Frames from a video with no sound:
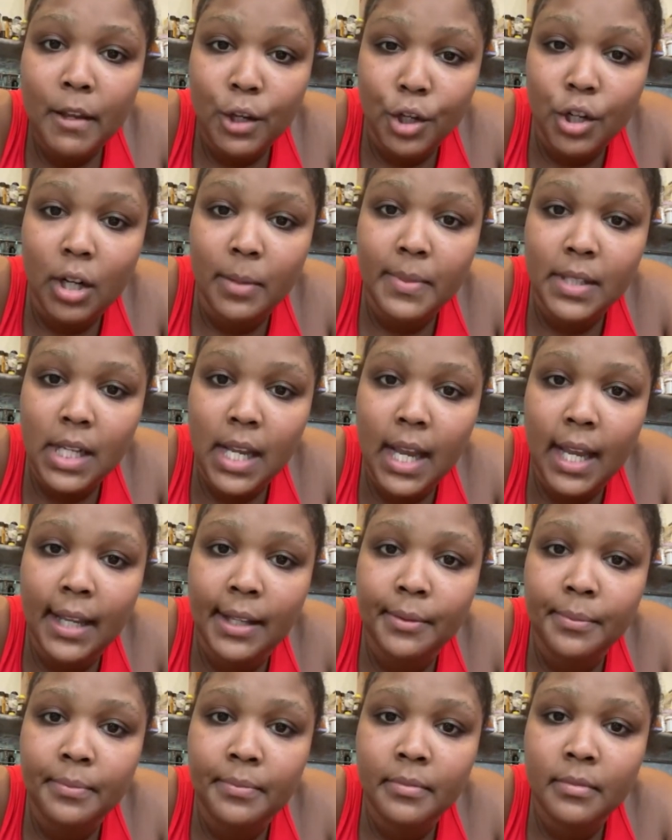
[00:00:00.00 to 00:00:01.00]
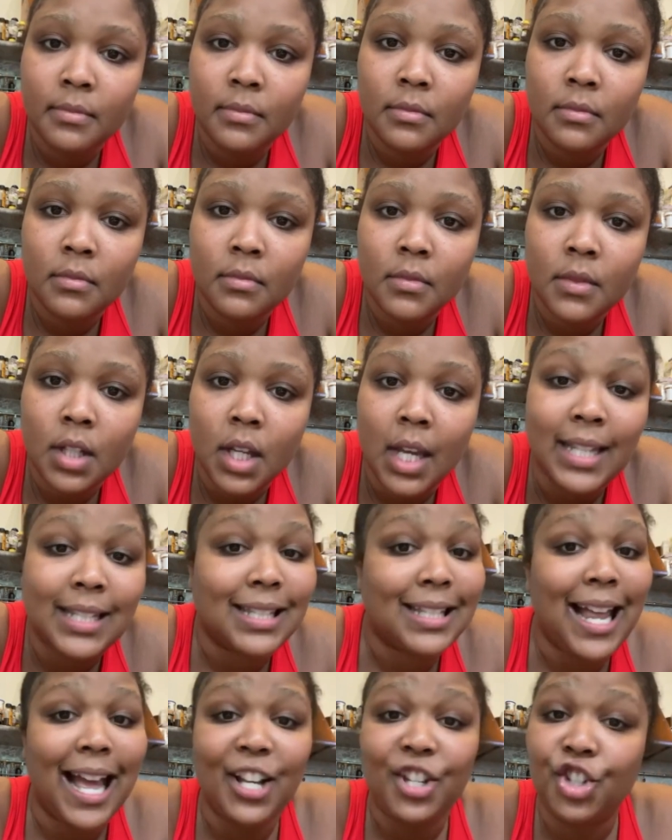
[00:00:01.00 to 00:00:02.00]
You know what I'm saying?
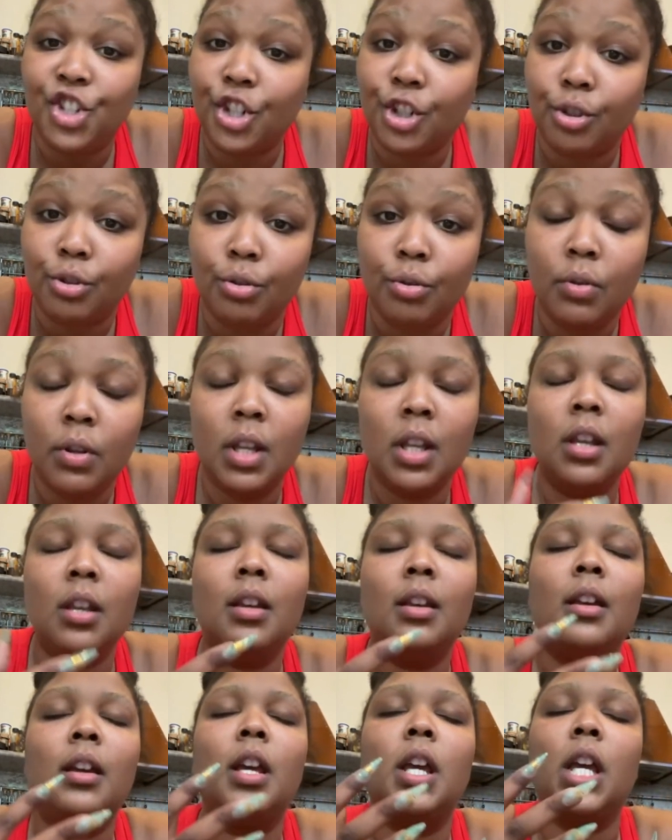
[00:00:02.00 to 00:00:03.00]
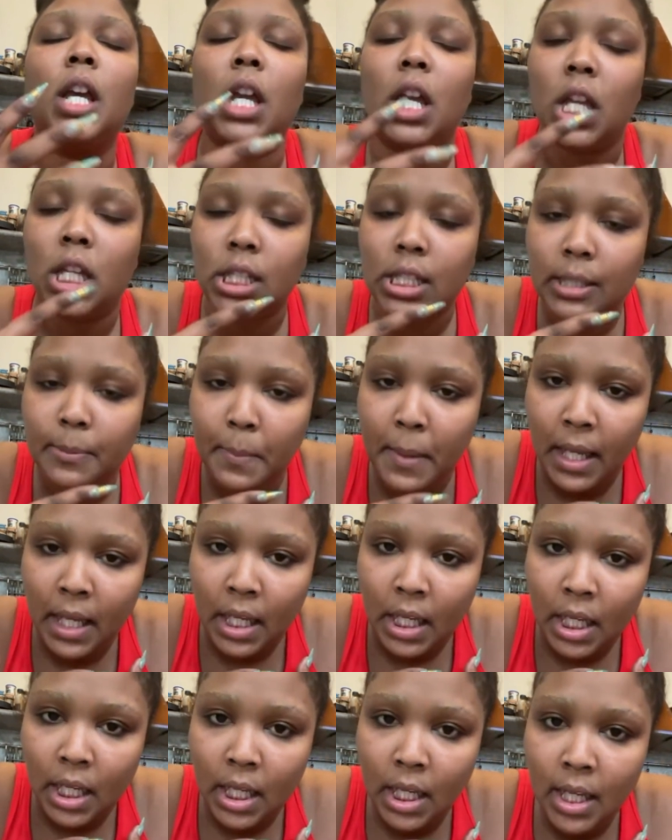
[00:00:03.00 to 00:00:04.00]
It's not you, it's
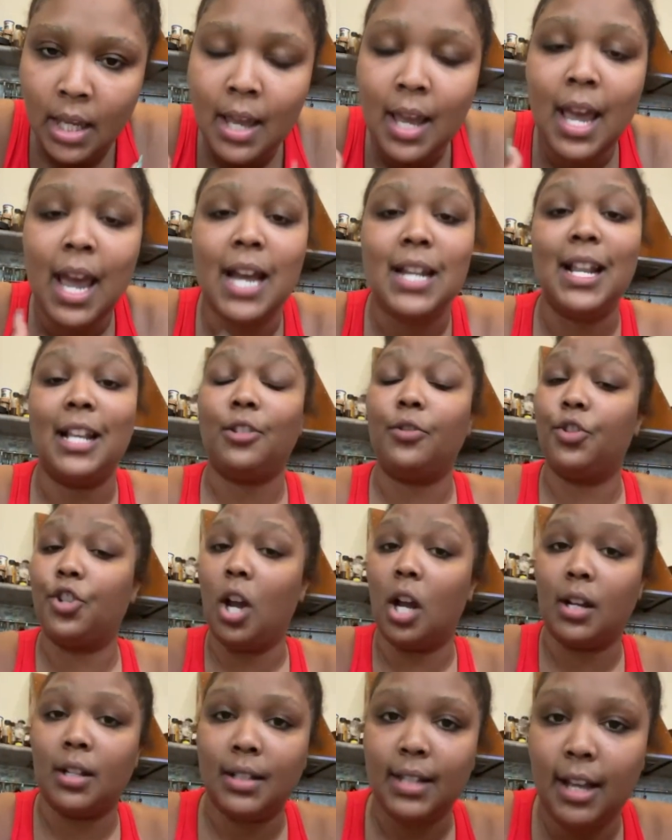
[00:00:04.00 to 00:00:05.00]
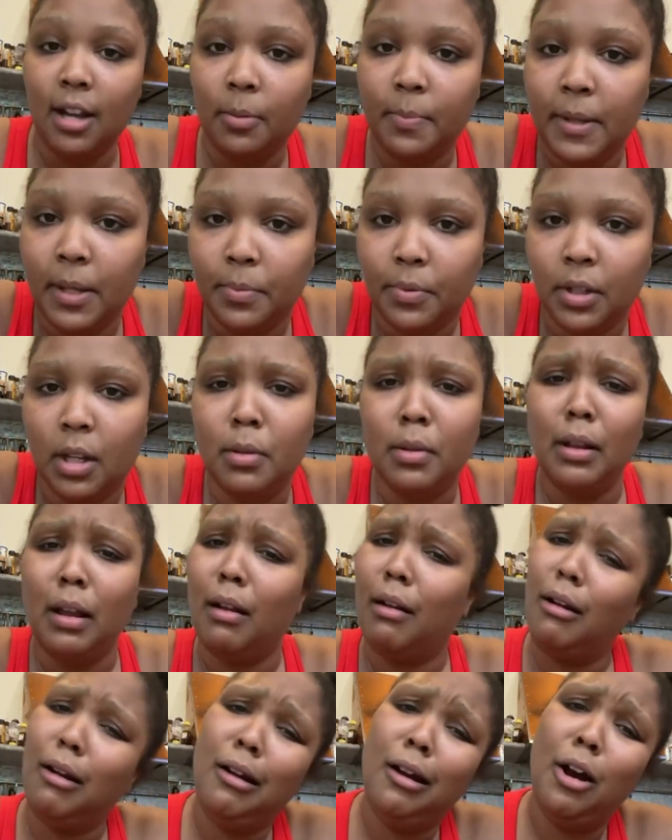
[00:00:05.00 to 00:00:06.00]
me. And that's what y'all can tell people. They be
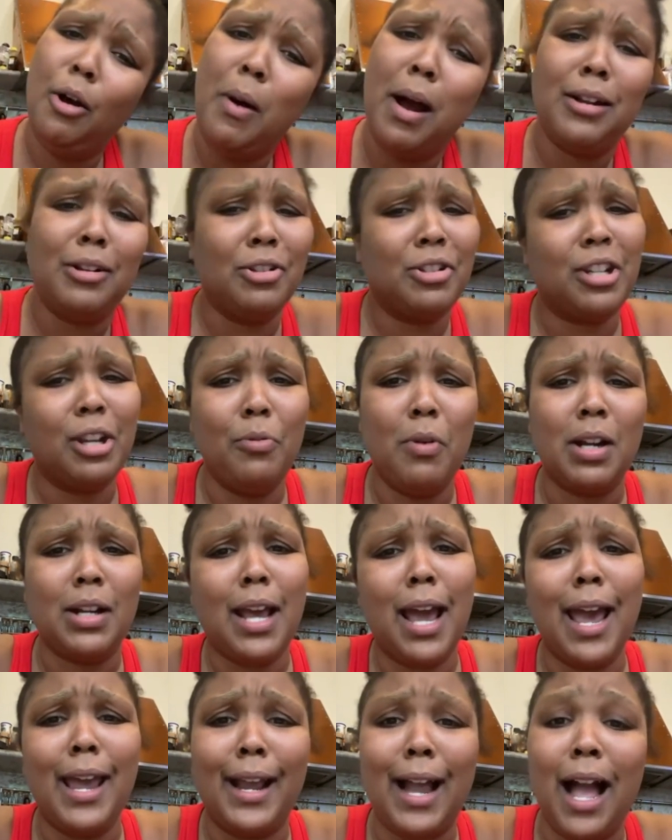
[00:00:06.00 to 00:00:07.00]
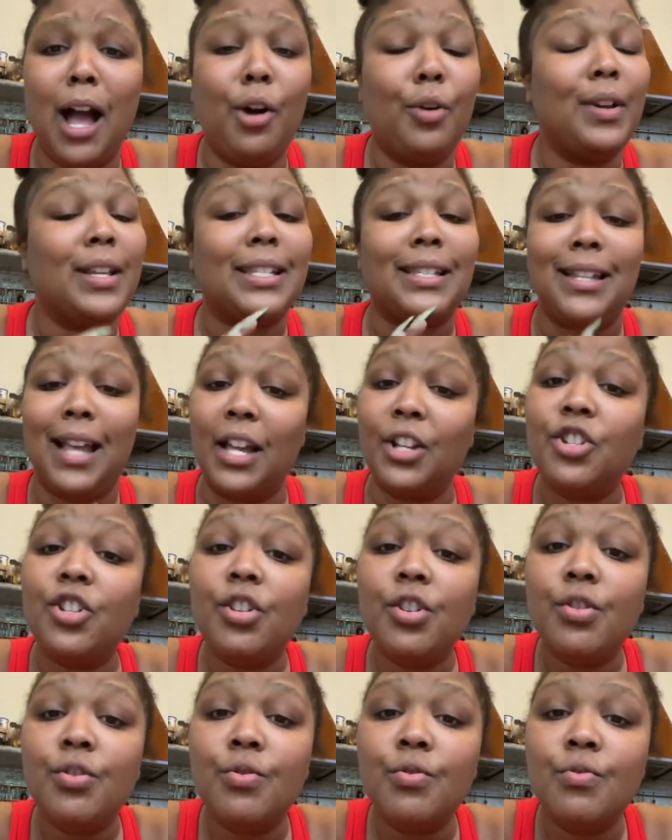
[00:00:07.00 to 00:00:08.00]
like, oh, why does she want to hang out? It's
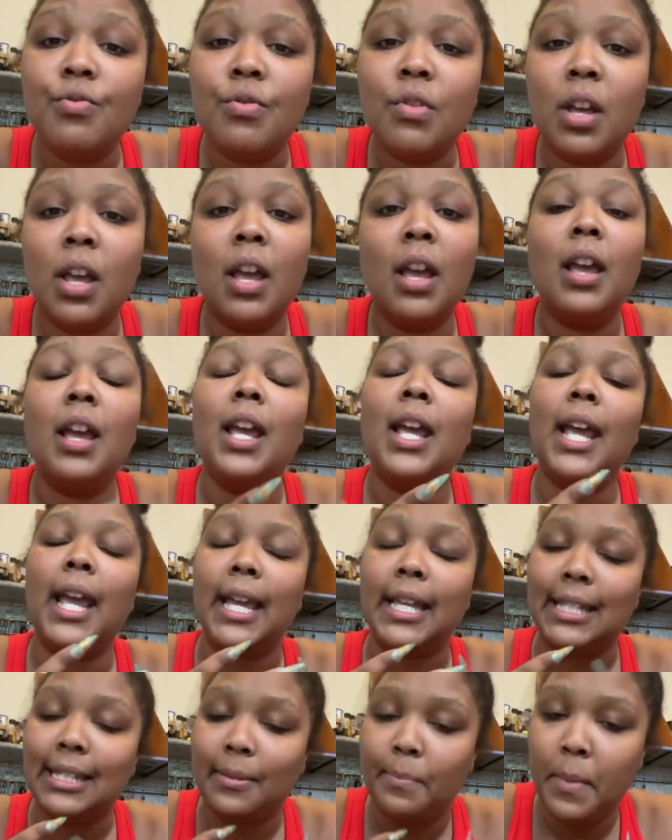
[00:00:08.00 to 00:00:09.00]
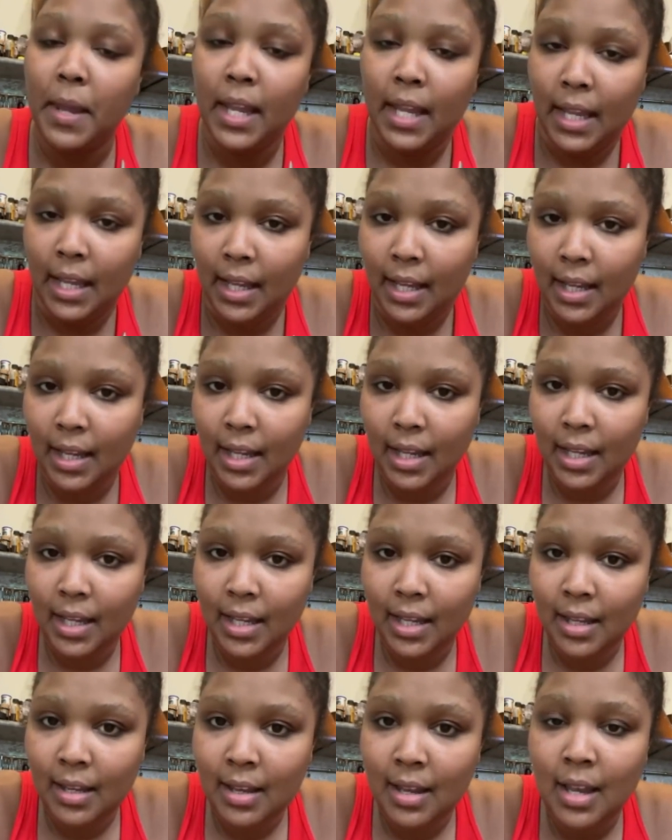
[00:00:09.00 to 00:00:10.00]
not you, it's me.
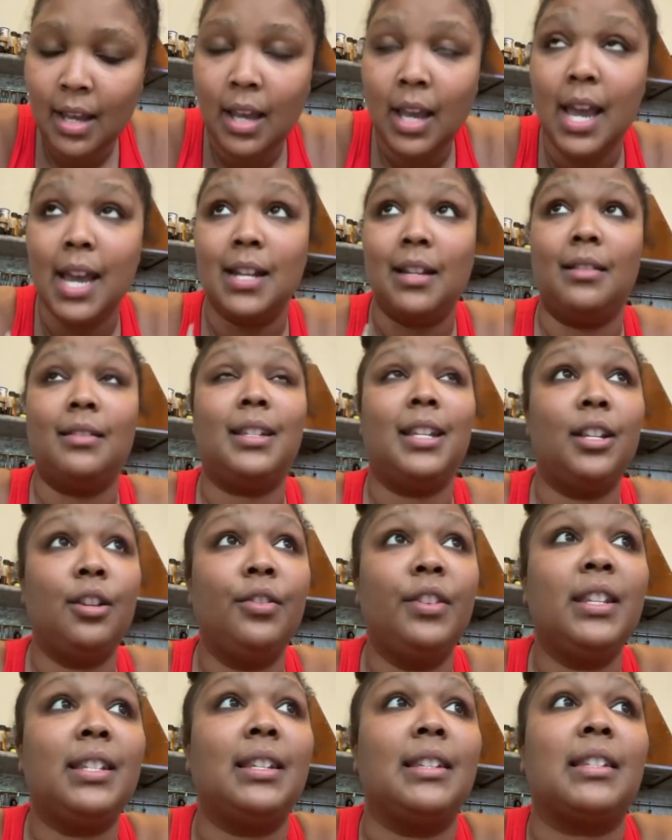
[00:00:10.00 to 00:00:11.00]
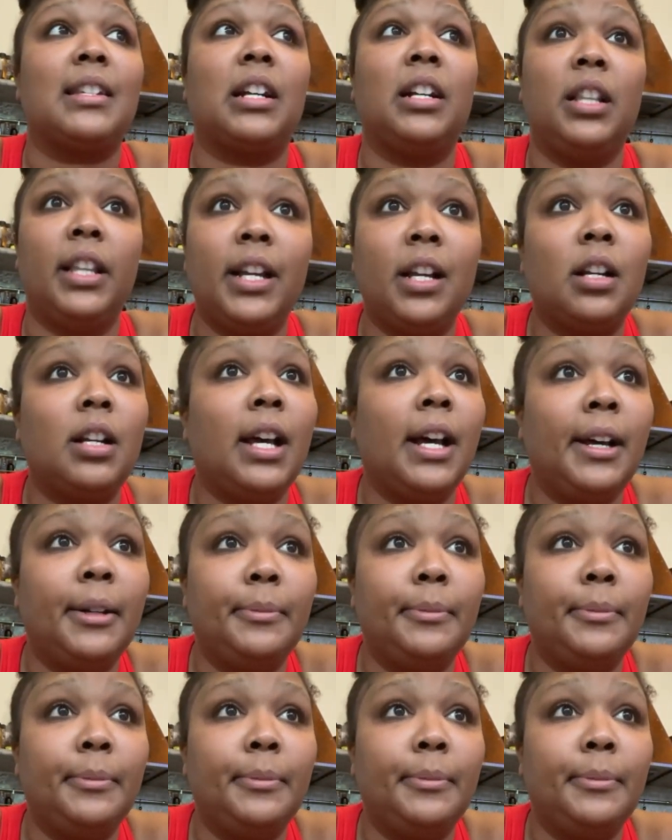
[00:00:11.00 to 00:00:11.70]
And until this is cleared